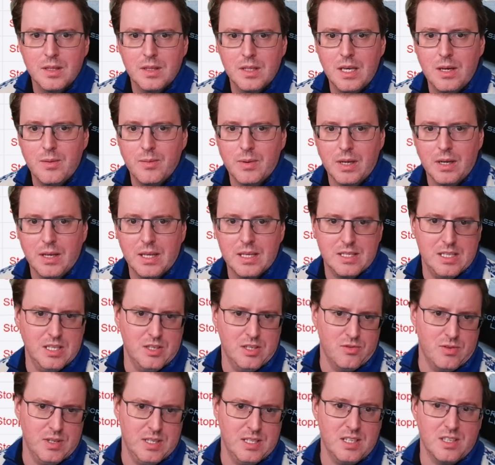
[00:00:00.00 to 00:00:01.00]
There we go. That's
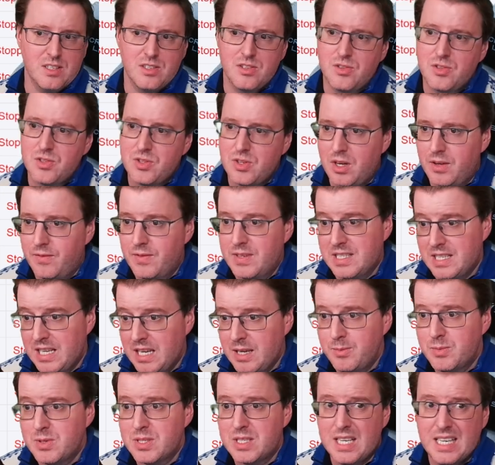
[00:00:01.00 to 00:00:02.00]
interesting. So service
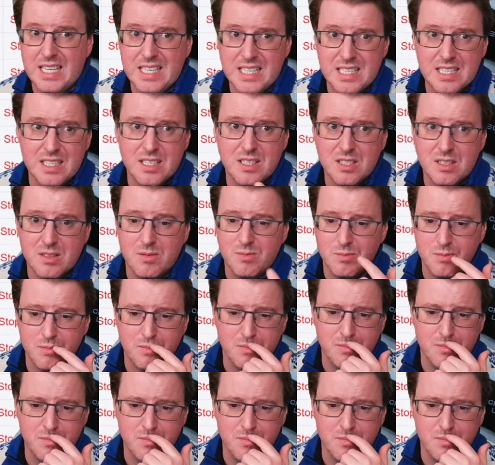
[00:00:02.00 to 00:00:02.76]
name, status,